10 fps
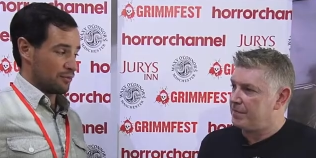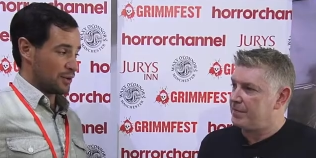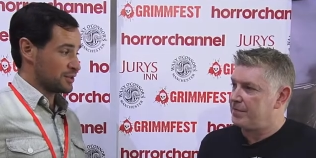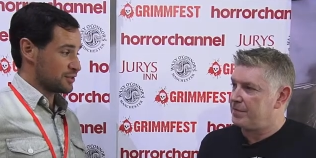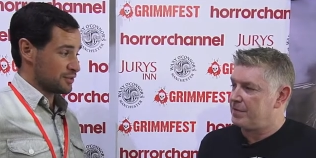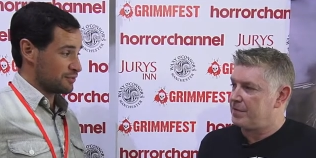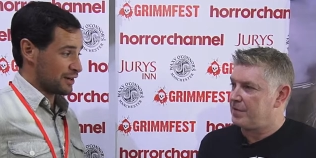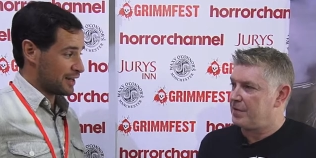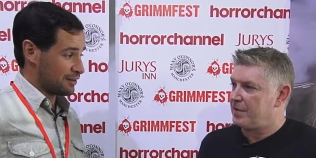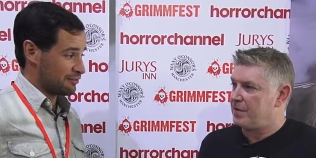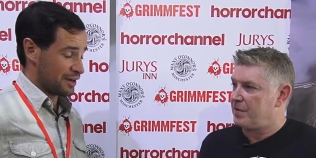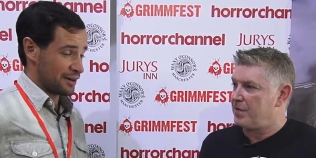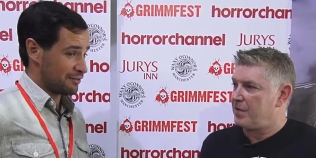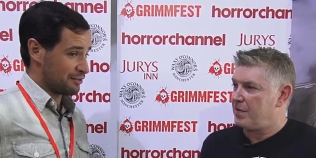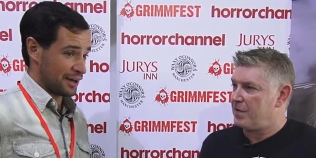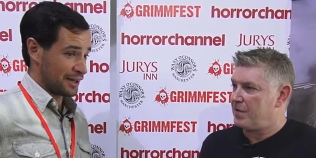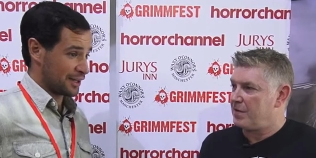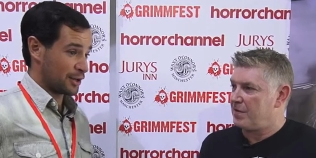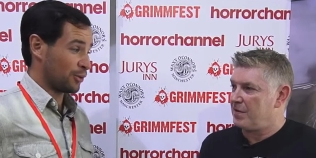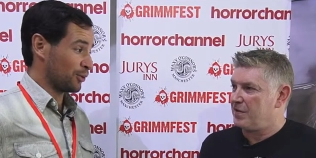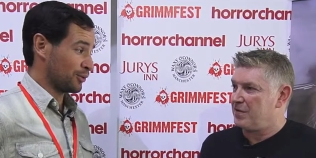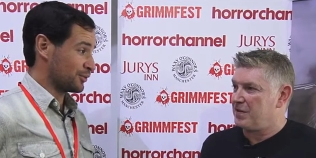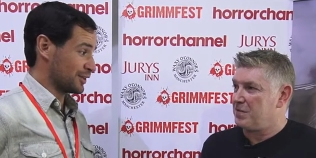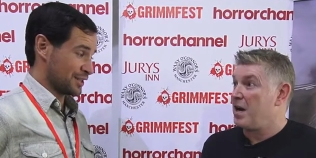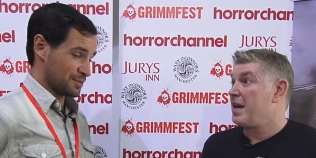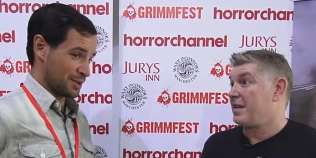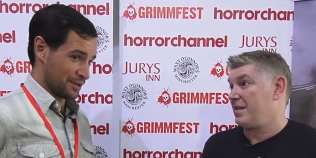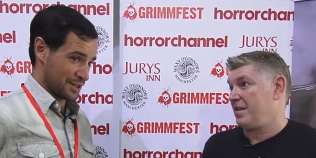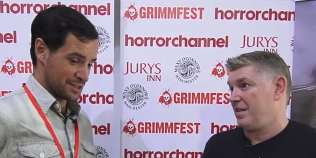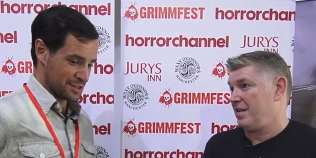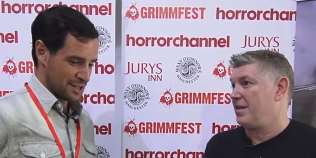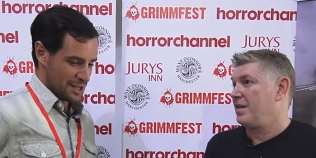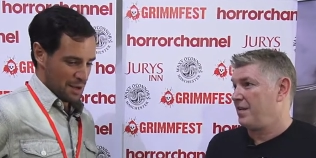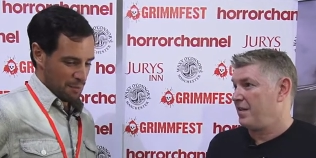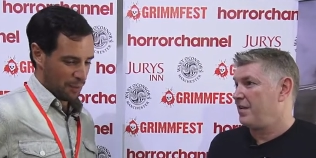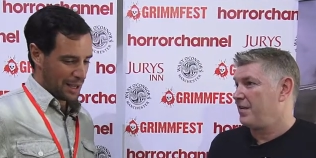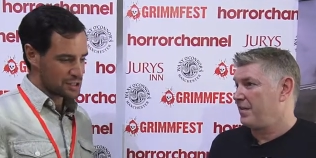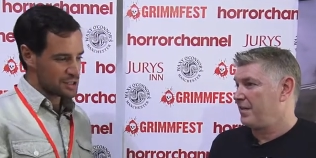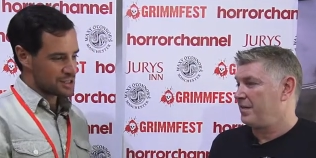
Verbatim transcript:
Speaker 1: of winter, a very, very, very cold experience. Right. But we actually